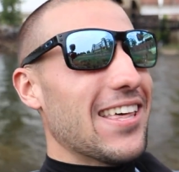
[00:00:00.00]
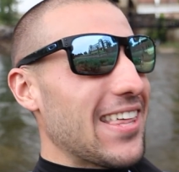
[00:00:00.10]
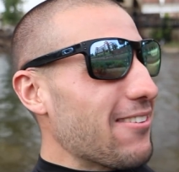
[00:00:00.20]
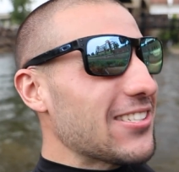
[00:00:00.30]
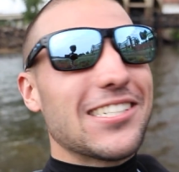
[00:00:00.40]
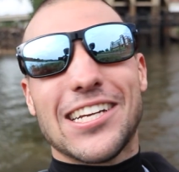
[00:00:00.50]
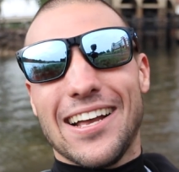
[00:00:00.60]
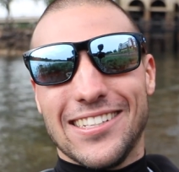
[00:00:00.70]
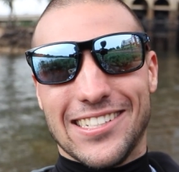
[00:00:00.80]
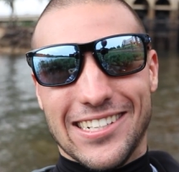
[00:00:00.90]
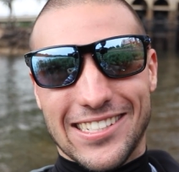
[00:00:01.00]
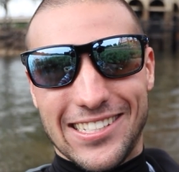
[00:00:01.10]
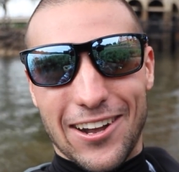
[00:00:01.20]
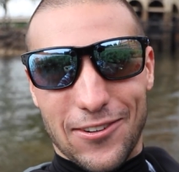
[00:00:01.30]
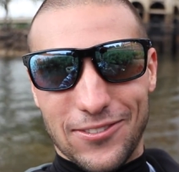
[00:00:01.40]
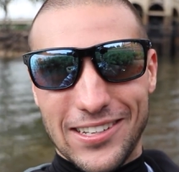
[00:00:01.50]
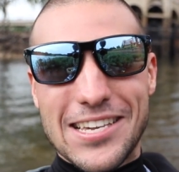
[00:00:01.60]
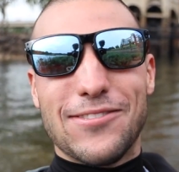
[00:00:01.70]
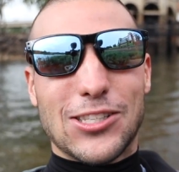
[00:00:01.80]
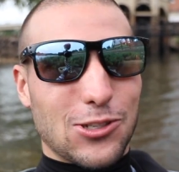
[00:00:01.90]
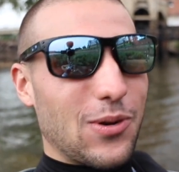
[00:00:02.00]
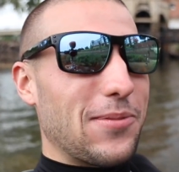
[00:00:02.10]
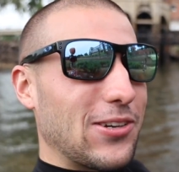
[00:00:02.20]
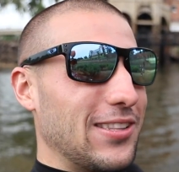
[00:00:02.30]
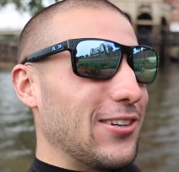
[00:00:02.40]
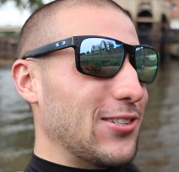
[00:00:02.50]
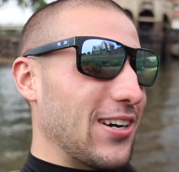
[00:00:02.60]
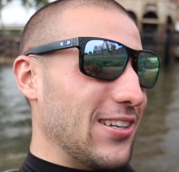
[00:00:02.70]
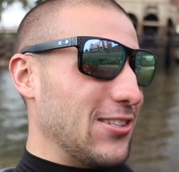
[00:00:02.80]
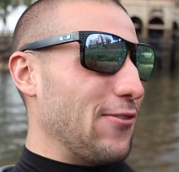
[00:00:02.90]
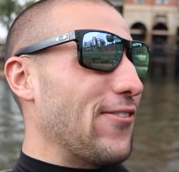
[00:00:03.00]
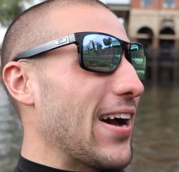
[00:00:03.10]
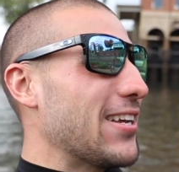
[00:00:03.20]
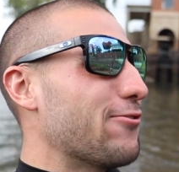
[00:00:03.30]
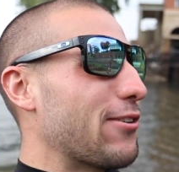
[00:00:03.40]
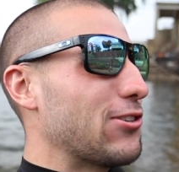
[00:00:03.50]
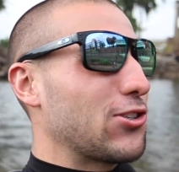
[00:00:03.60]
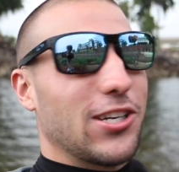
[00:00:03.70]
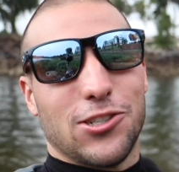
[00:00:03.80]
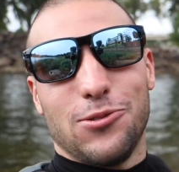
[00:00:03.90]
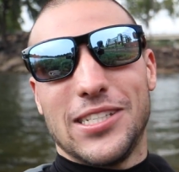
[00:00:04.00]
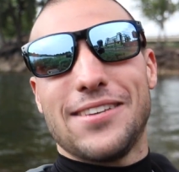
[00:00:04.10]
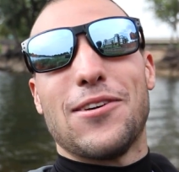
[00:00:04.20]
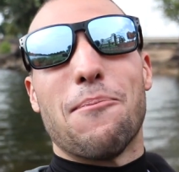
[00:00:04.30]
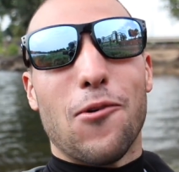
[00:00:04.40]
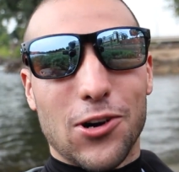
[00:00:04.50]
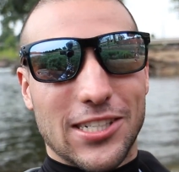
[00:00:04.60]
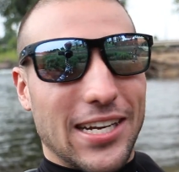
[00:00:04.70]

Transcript: That was a challenge in itself, even swimming with those on. So finding river treasure was even more